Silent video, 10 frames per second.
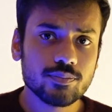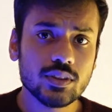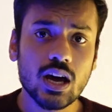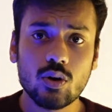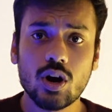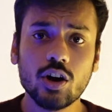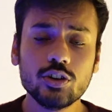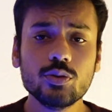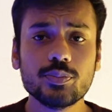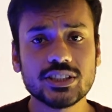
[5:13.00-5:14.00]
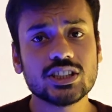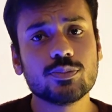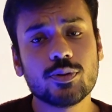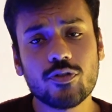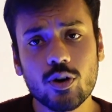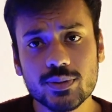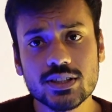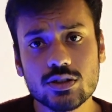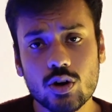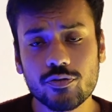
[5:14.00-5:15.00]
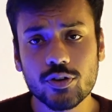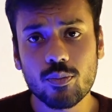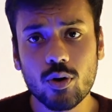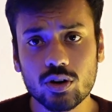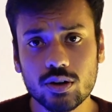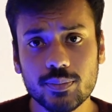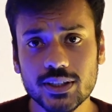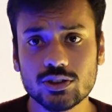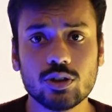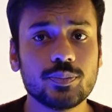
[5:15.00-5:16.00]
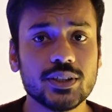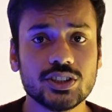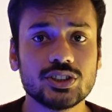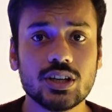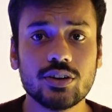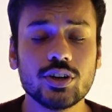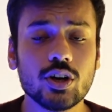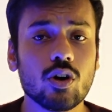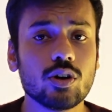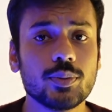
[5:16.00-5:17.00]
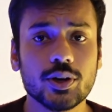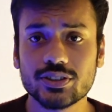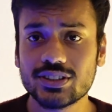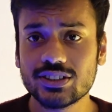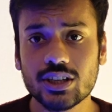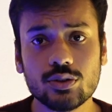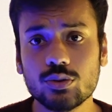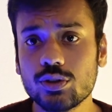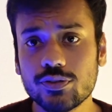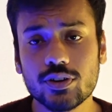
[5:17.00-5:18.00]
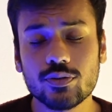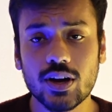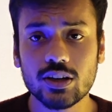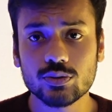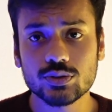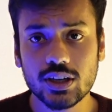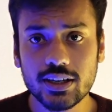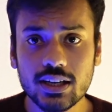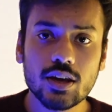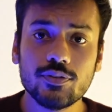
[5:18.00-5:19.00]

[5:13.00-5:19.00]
Now, how do you measure the performance of your model based on precision and recall? Because these are two different values, right?